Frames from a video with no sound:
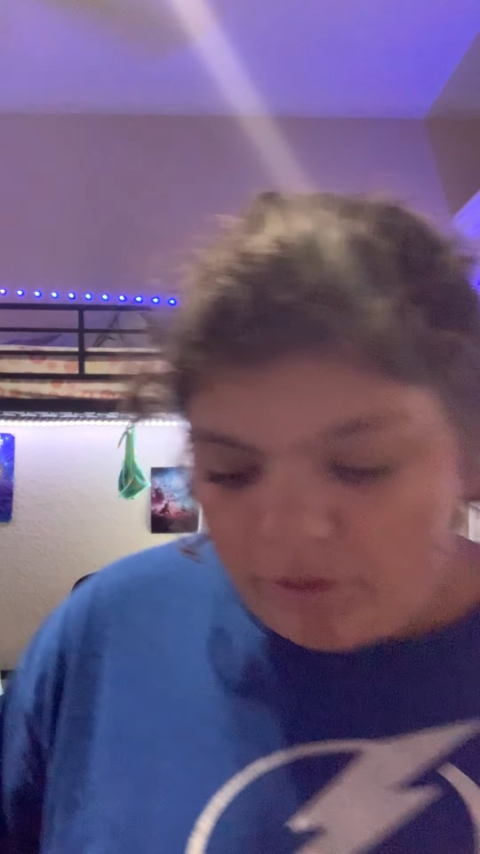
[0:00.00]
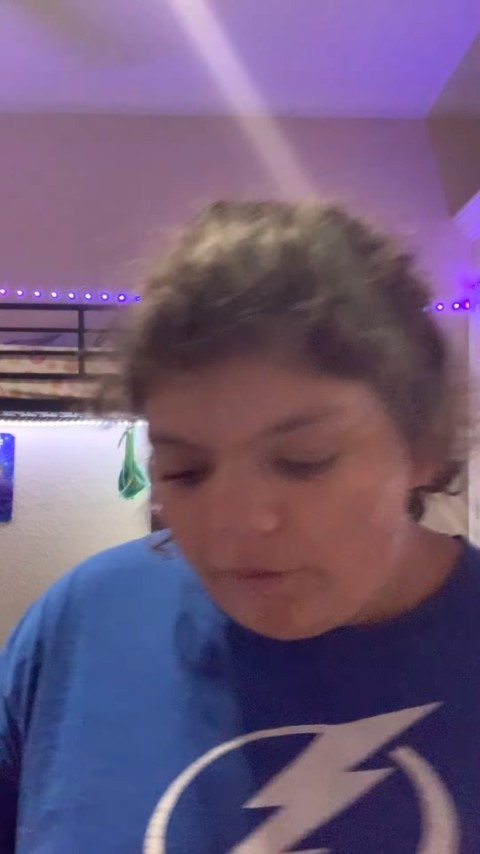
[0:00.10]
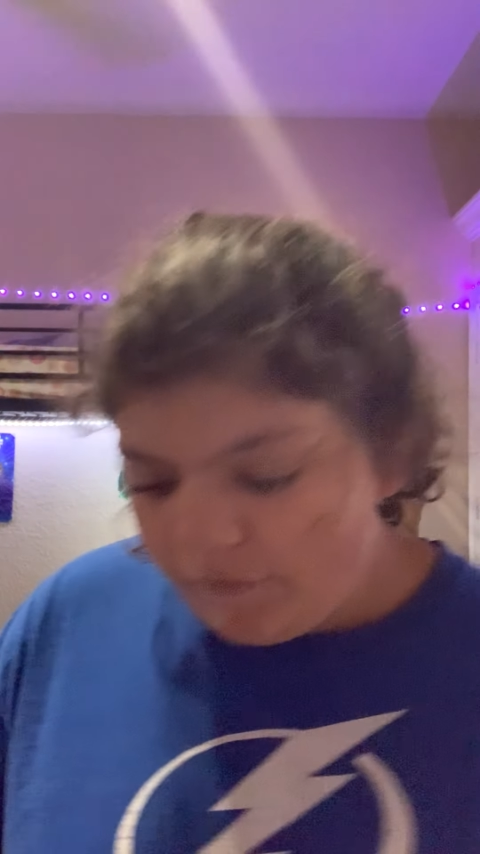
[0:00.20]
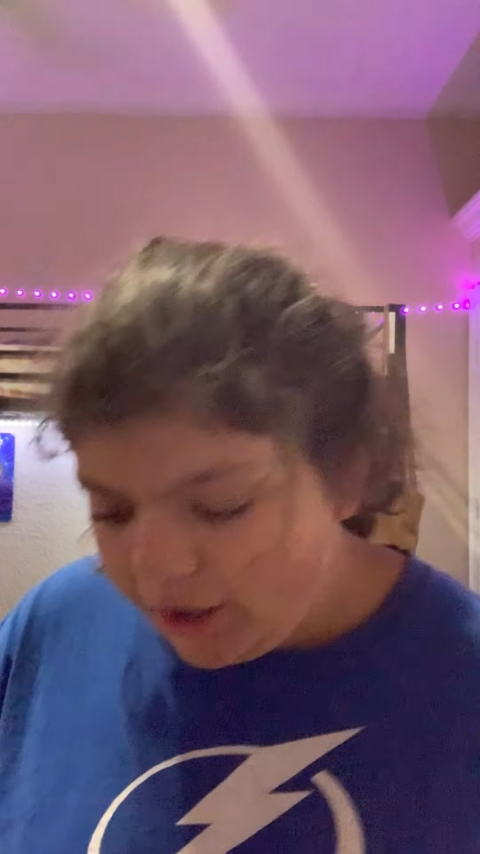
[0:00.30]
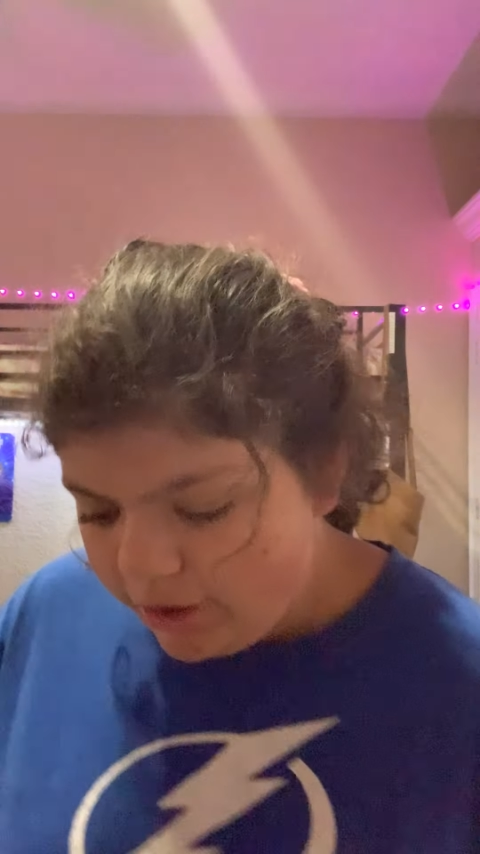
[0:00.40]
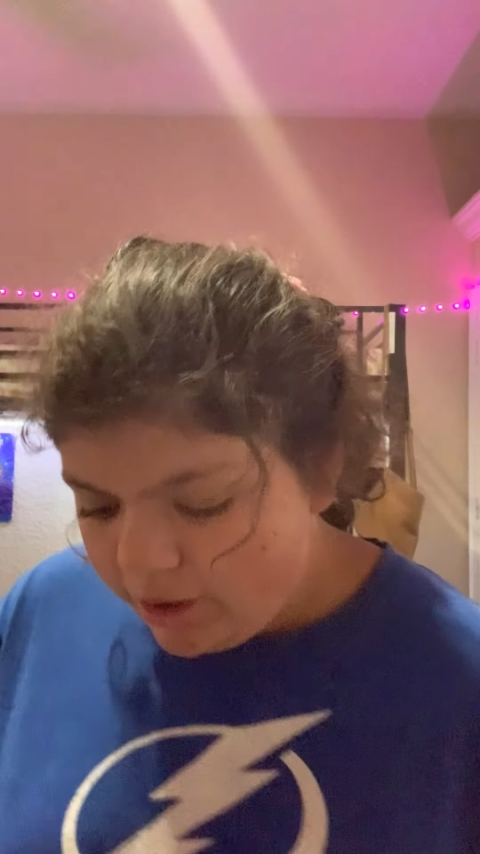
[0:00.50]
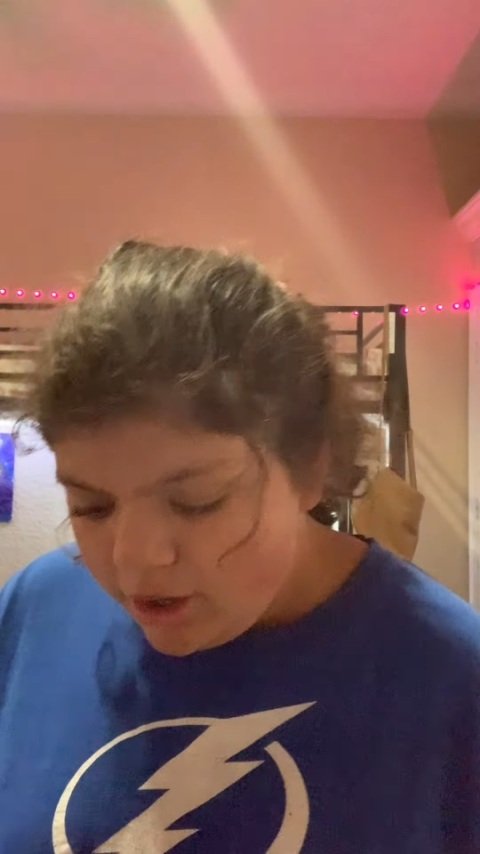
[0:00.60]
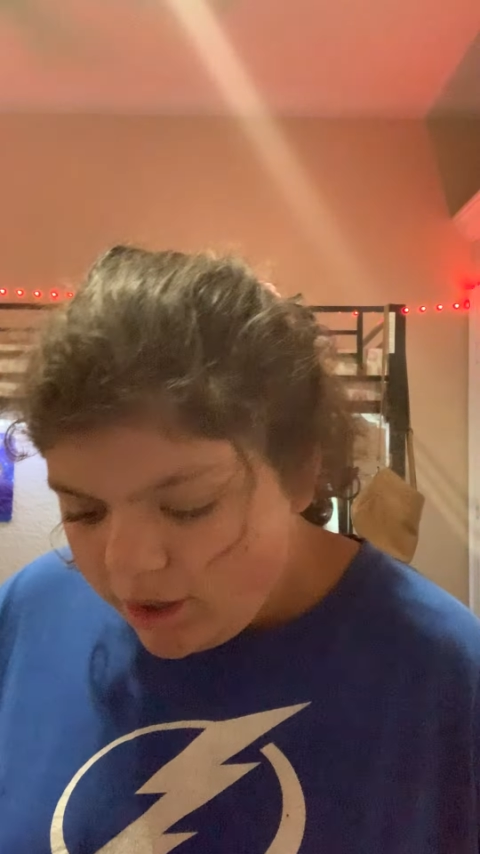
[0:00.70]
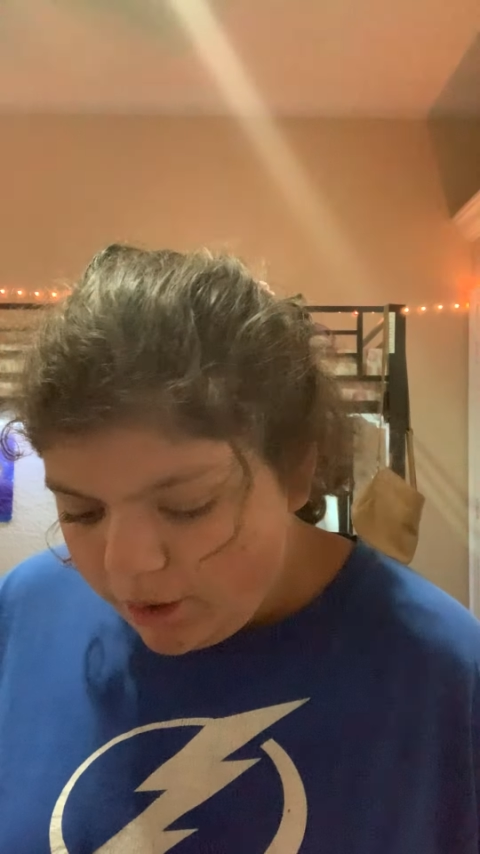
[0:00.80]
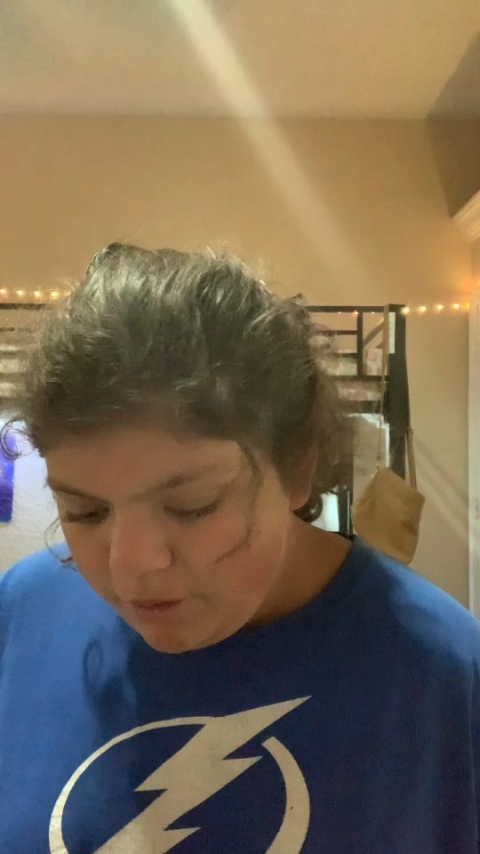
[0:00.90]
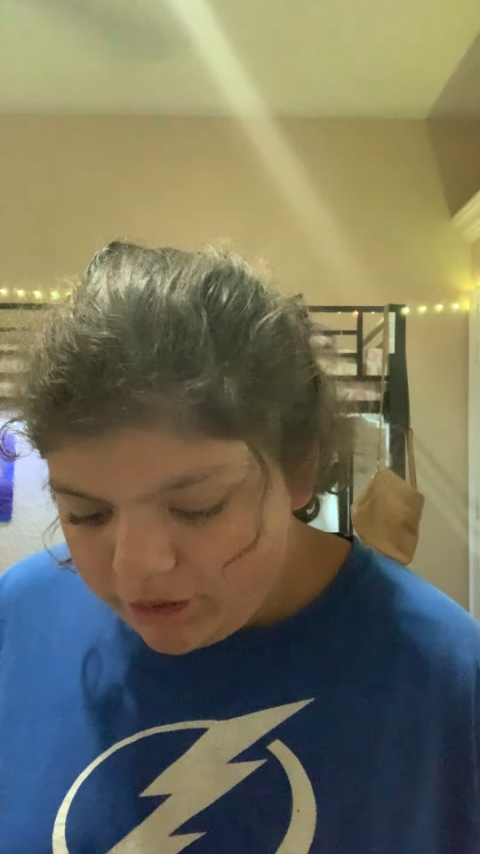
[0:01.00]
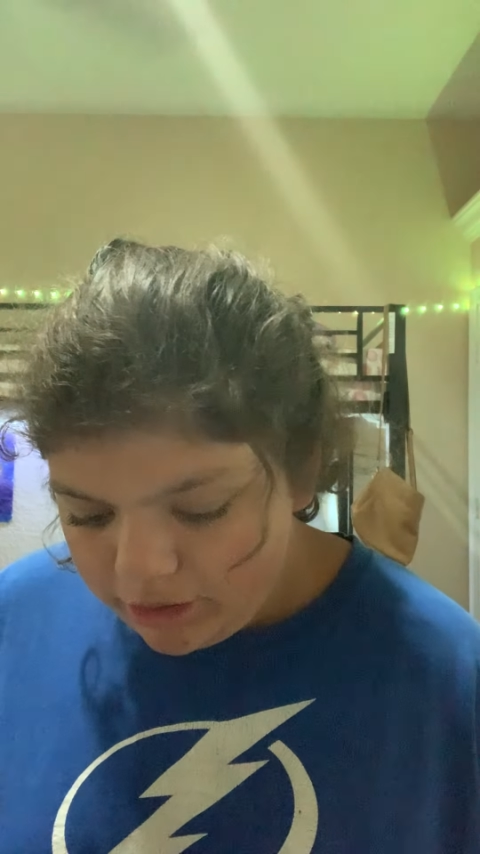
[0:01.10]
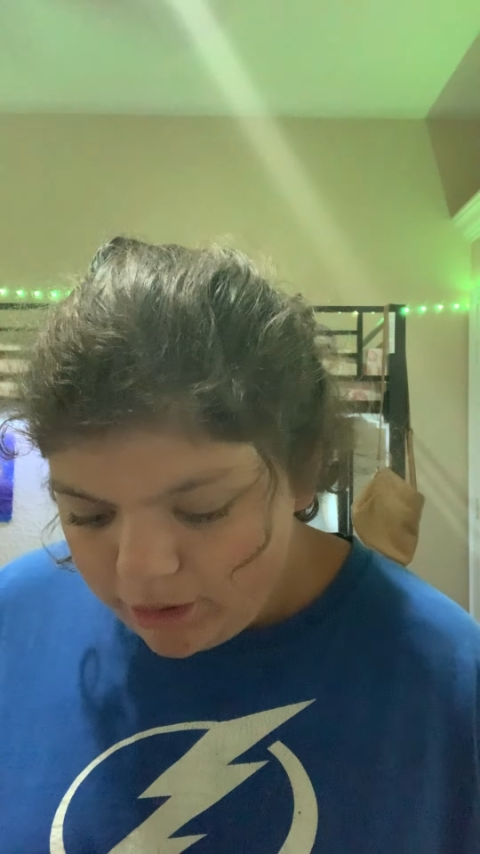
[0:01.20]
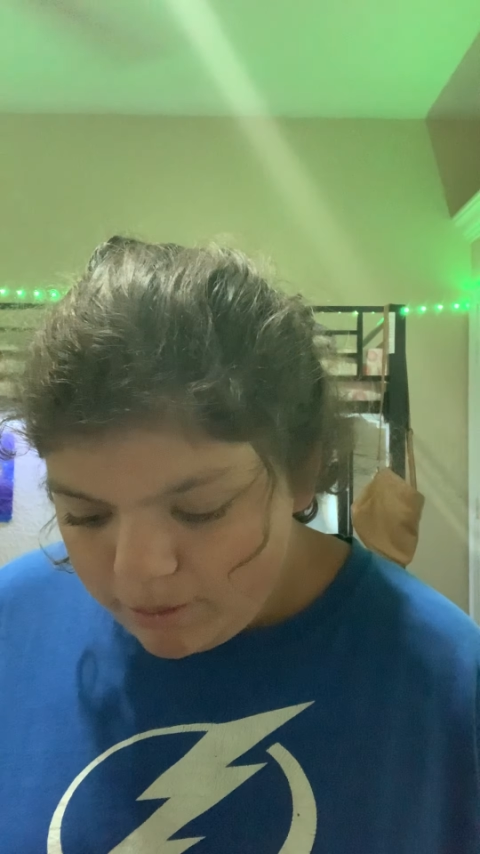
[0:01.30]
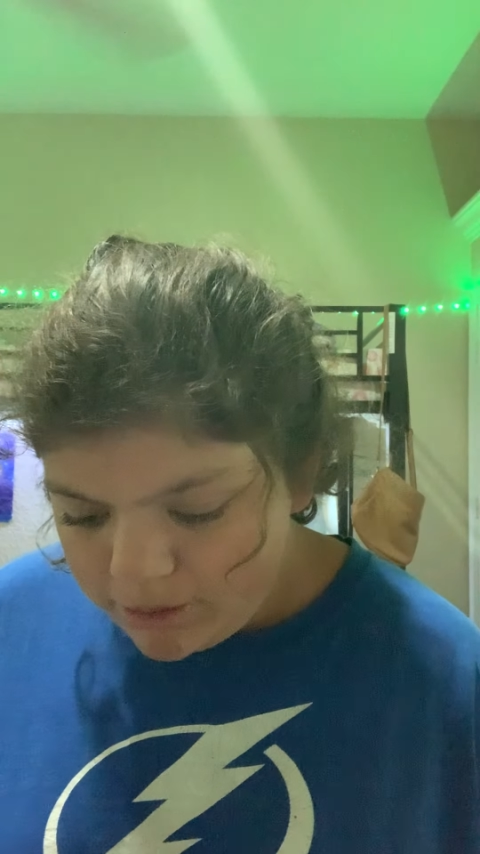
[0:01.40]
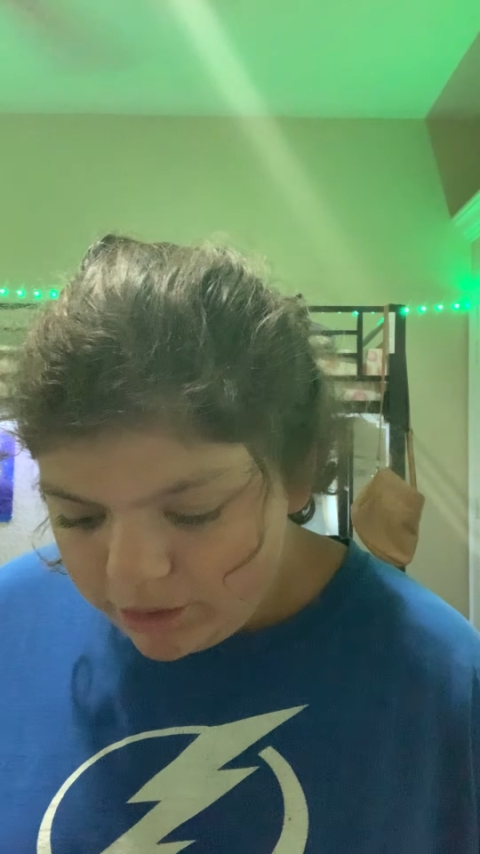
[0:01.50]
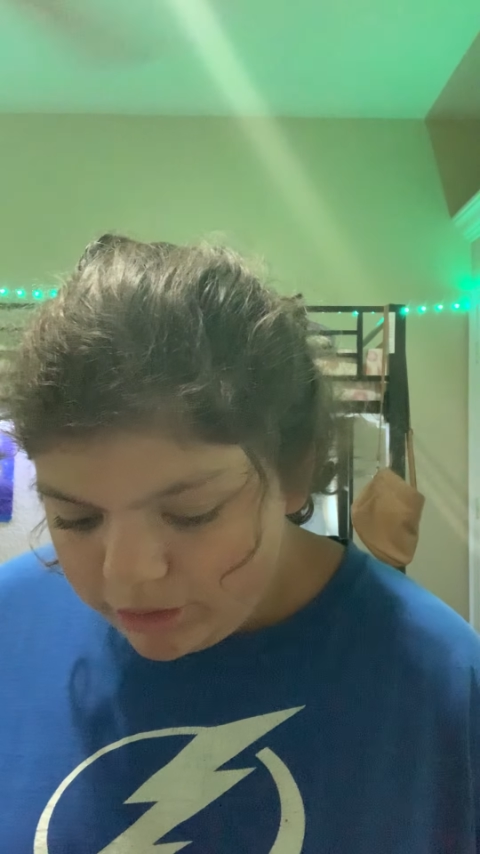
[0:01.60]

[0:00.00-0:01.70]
before that, almost